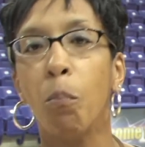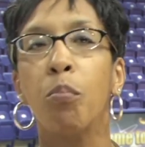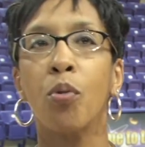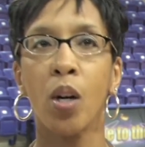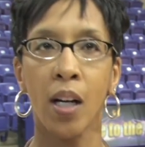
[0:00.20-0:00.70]

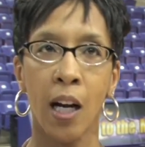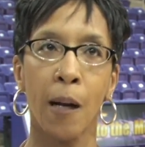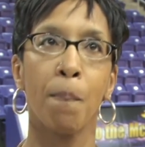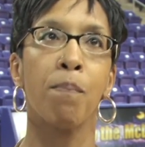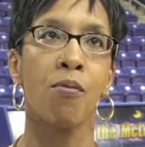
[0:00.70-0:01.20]
Brooke
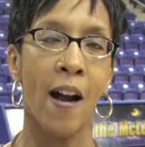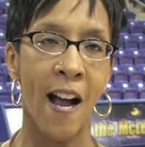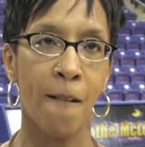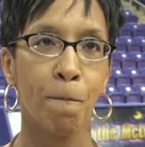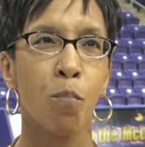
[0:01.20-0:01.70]

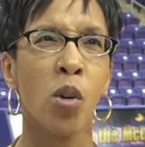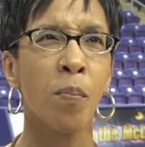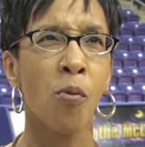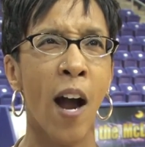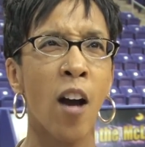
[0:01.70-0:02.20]
Brown.
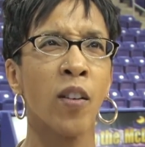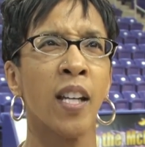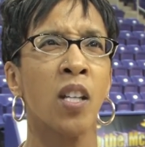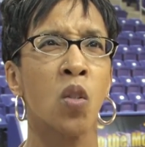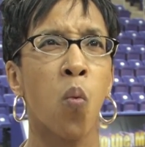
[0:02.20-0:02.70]
Brooke Brown
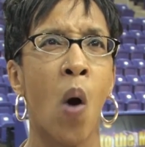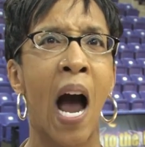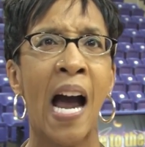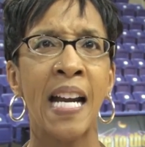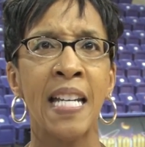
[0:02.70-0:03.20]
is
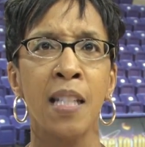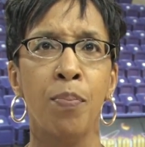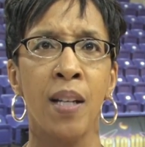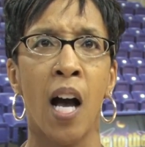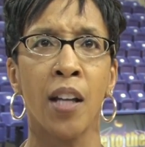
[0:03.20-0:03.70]
wise
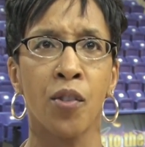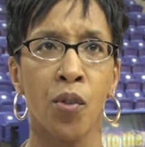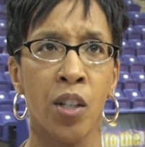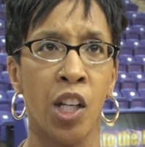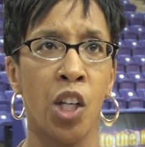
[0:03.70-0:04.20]
beyond
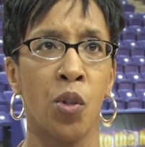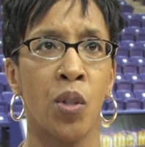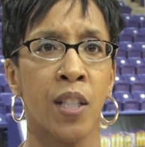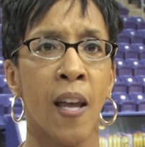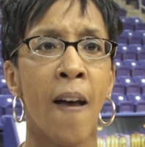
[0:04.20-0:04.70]
her
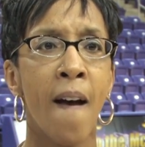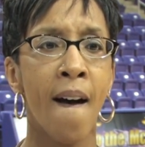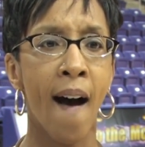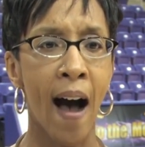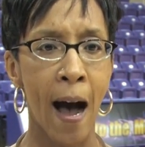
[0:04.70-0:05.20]
years.
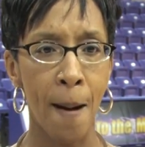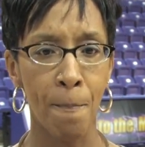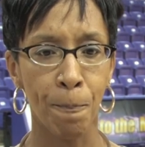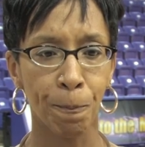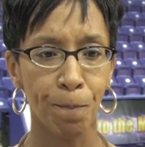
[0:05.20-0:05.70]
If
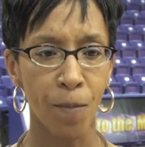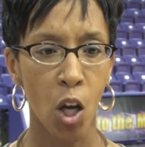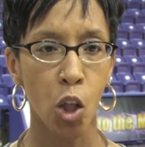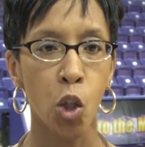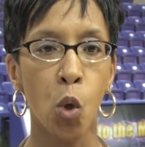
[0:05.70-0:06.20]

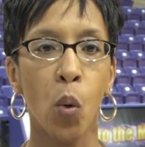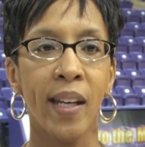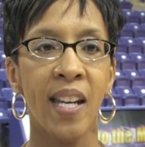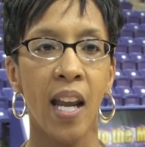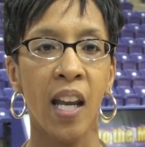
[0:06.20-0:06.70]

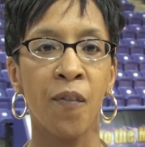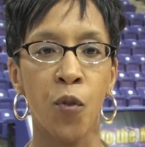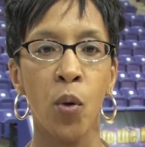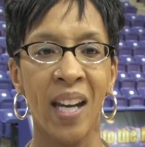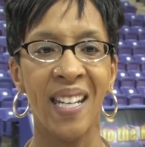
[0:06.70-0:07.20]

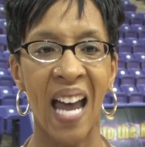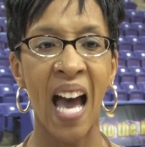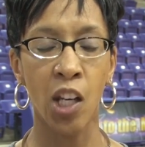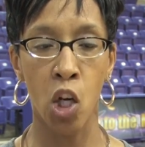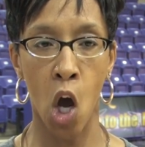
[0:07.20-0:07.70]
you did
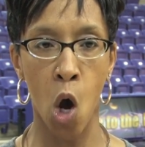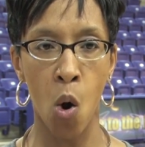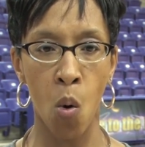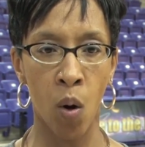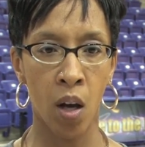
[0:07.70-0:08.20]
not
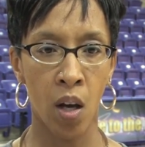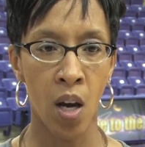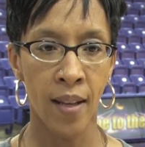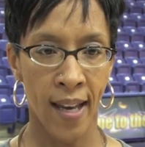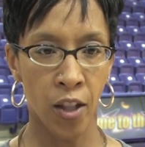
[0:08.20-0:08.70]
know
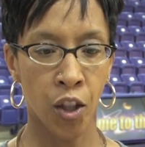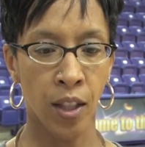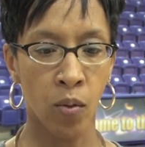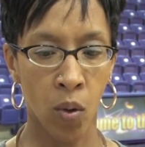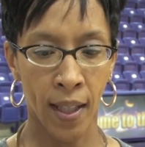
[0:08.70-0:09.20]
that
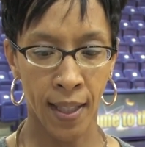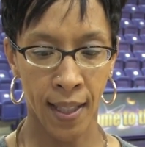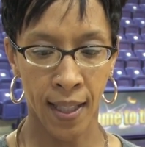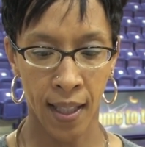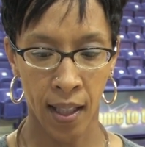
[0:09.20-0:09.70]
she
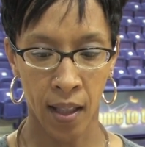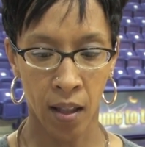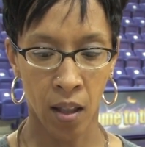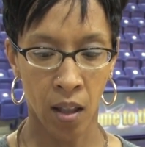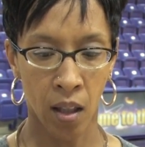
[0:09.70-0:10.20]
was
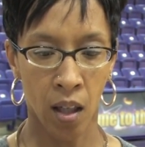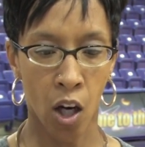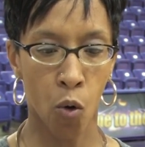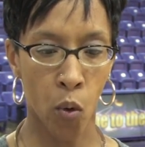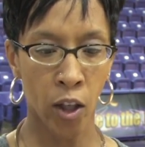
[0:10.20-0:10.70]

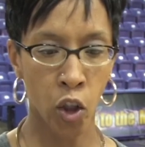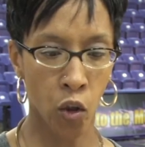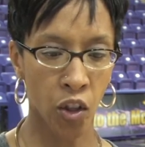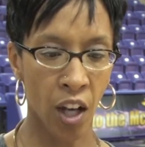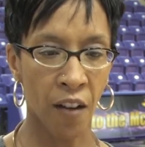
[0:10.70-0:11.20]
a
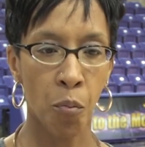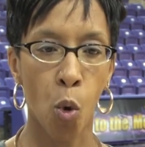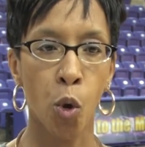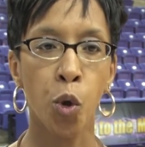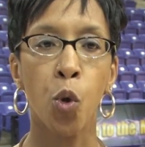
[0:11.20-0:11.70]
redshirt
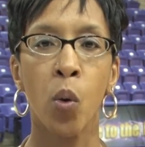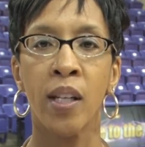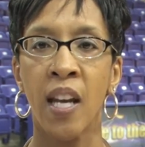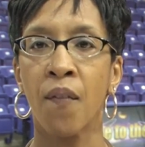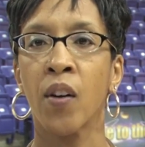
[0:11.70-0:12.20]
sophomore, you
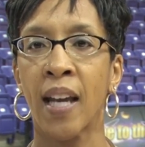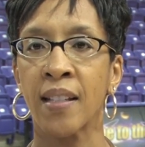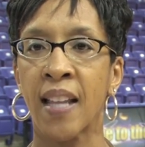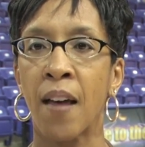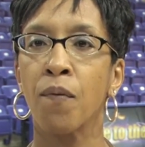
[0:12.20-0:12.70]
would never guess that.